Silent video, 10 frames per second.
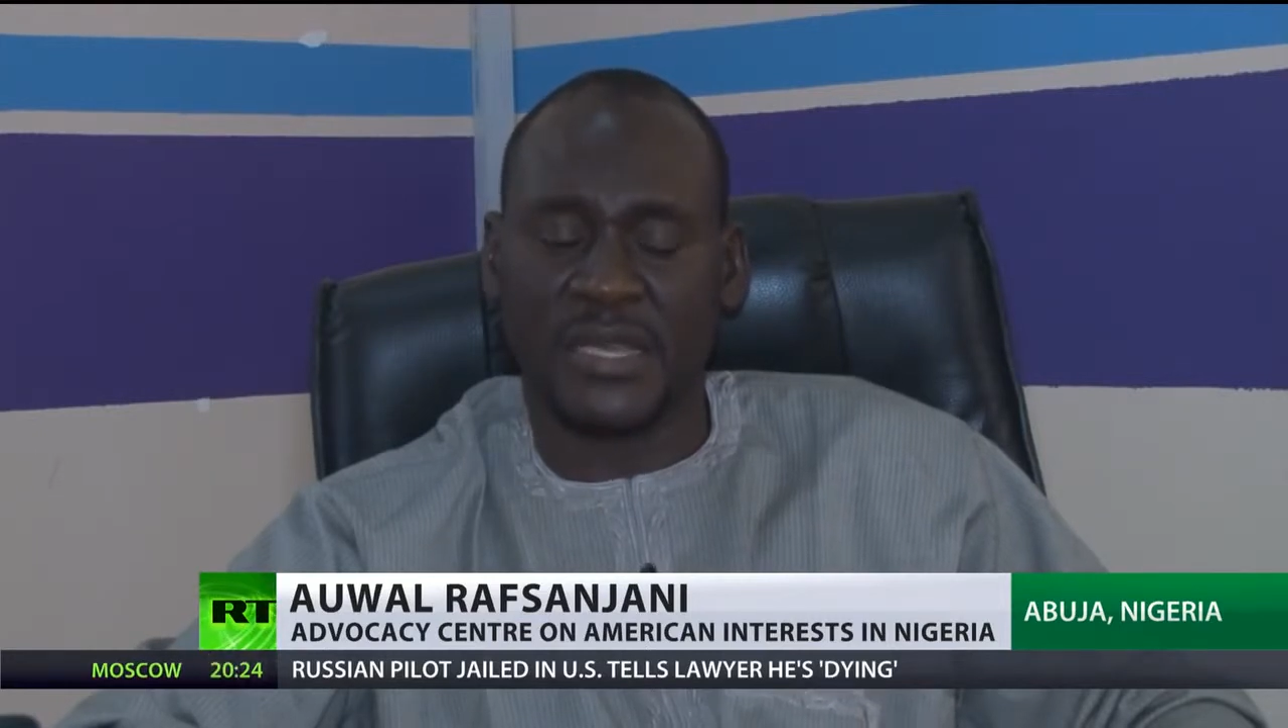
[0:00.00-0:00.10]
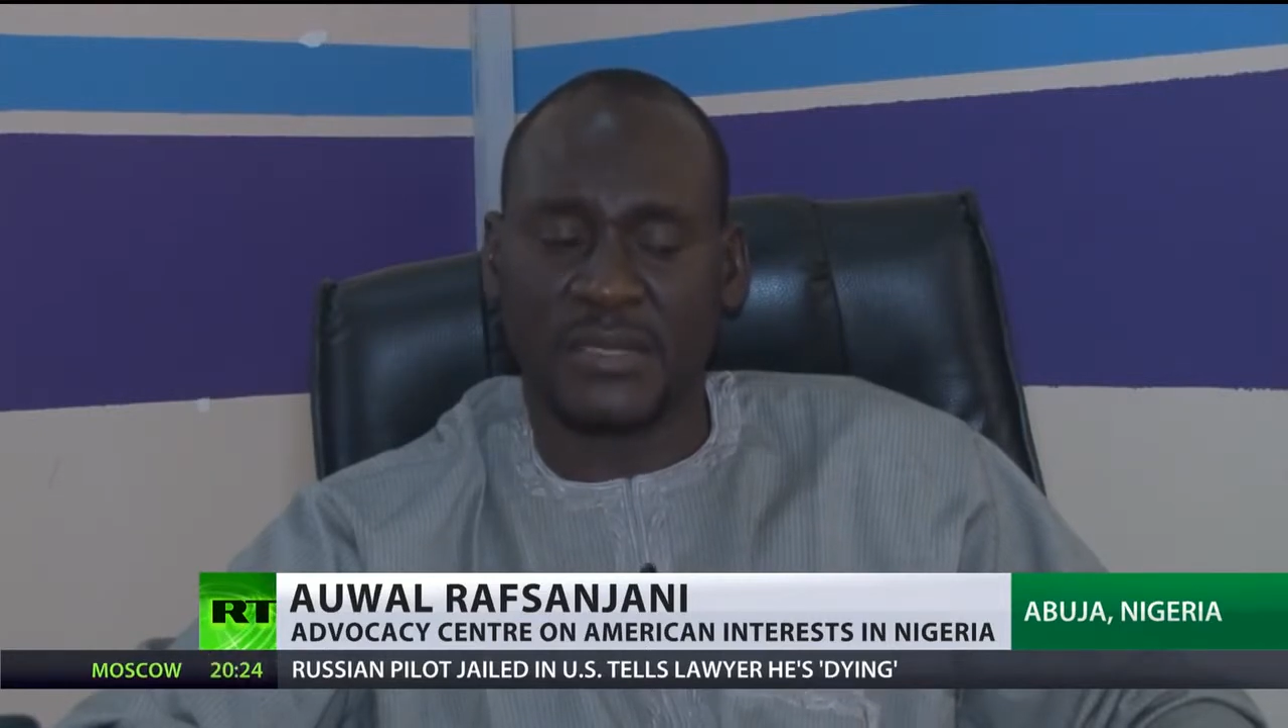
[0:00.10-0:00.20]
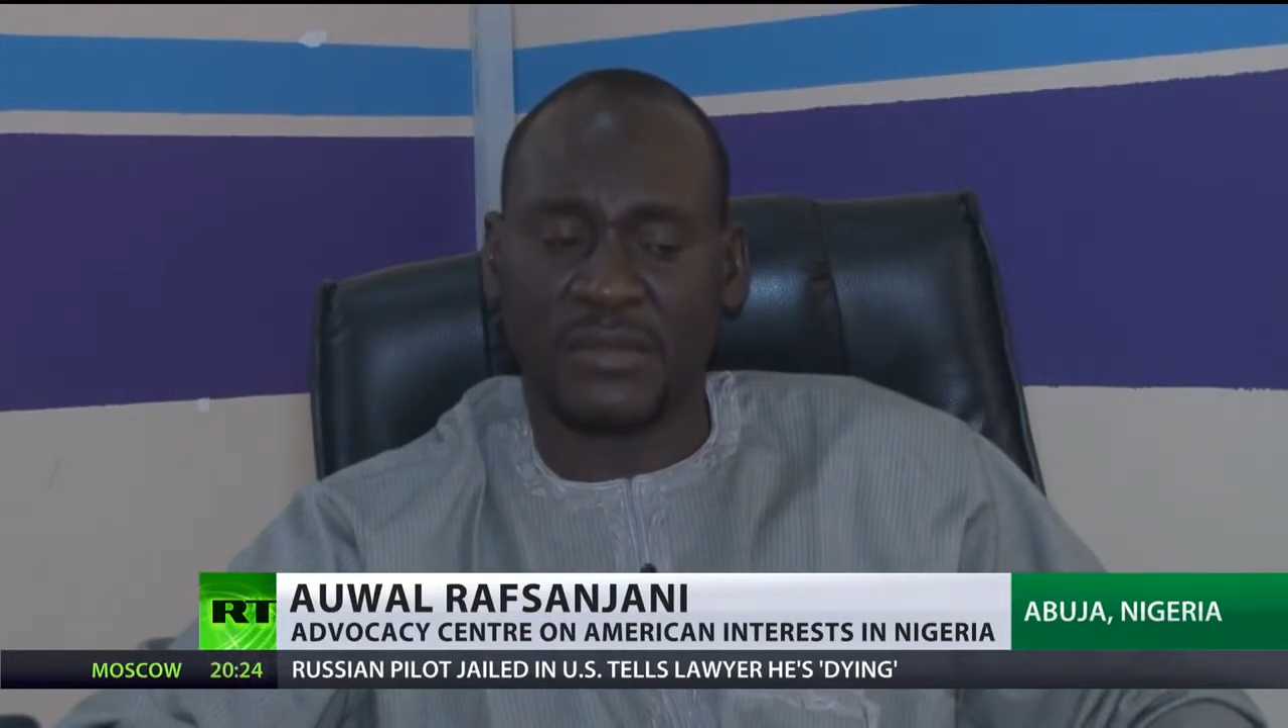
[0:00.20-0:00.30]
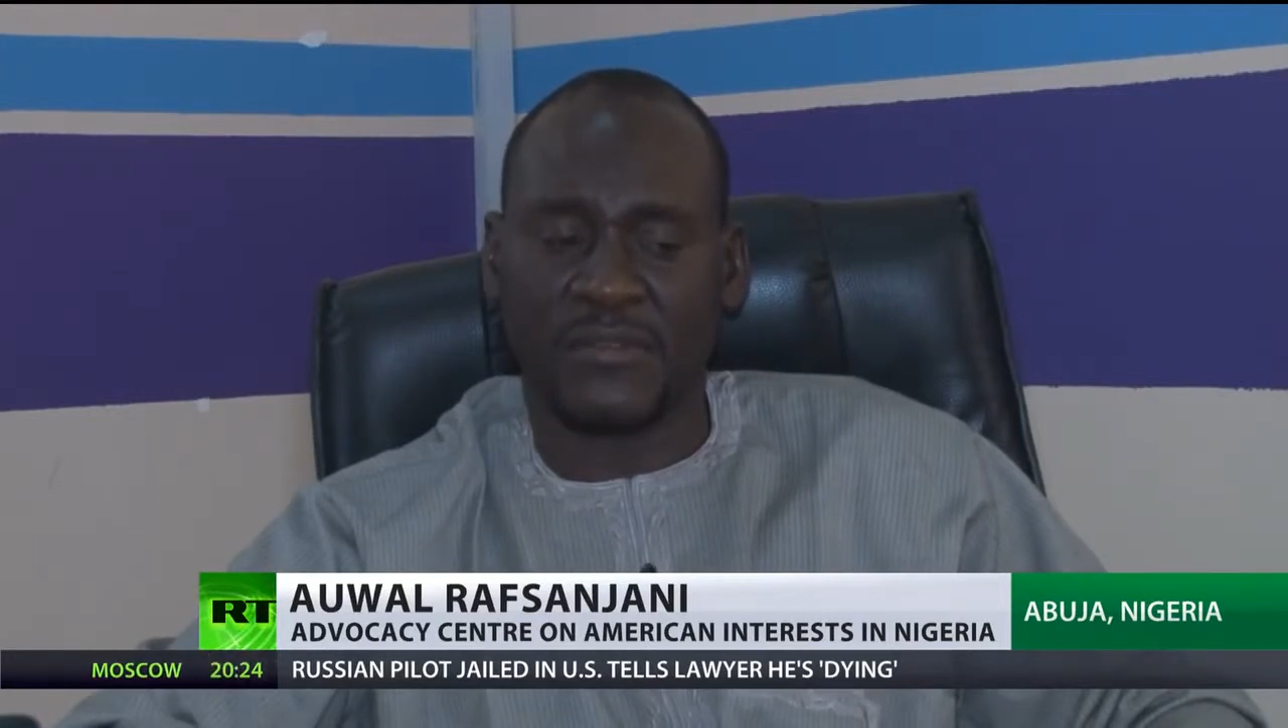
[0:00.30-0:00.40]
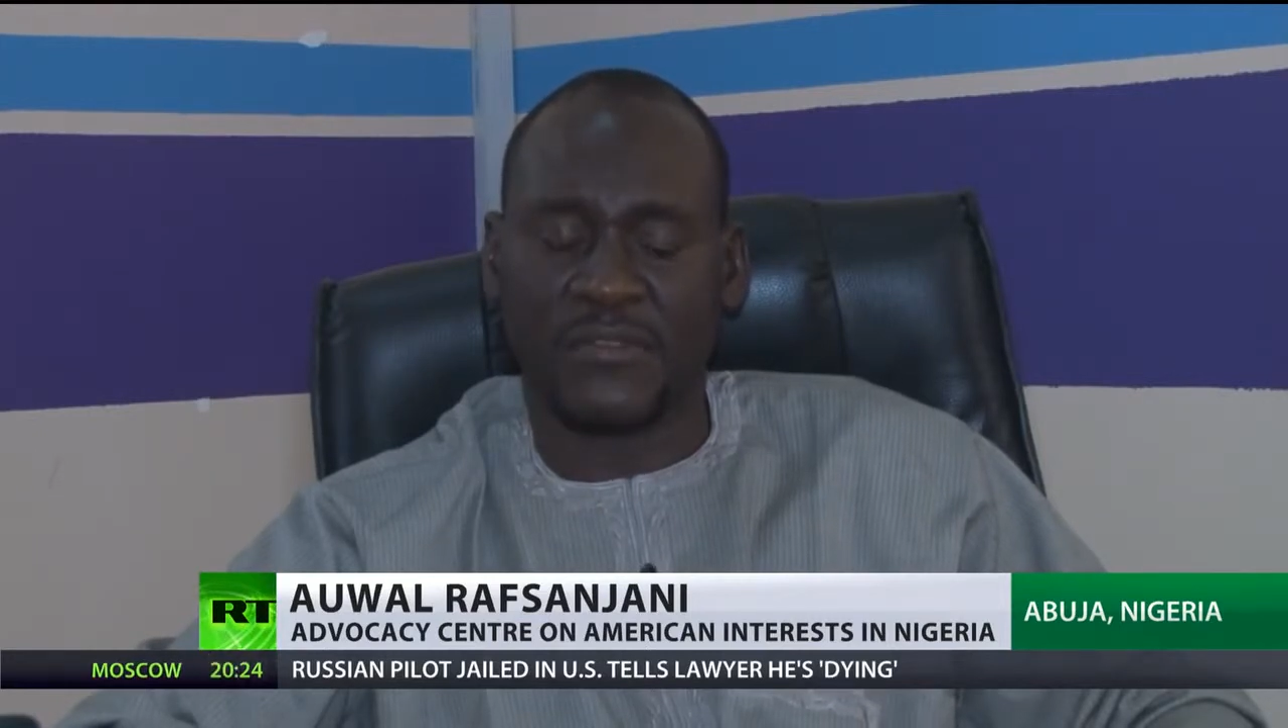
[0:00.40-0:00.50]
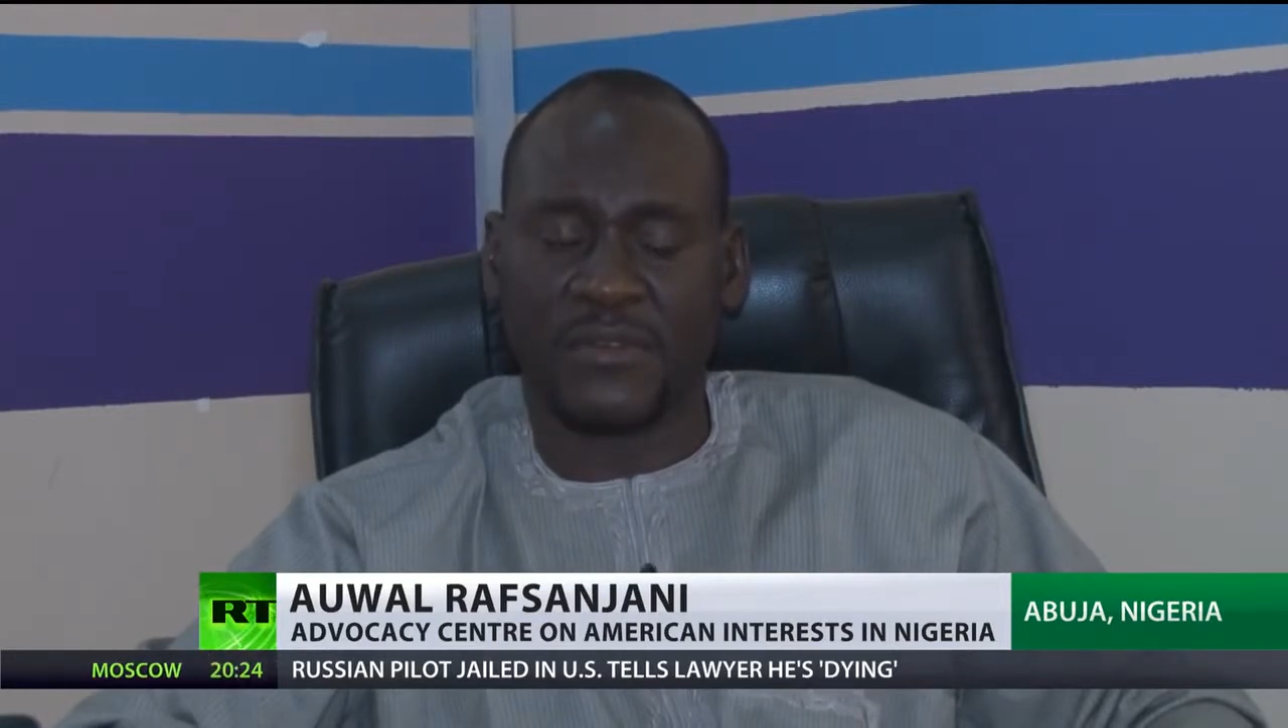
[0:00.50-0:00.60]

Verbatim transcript: and of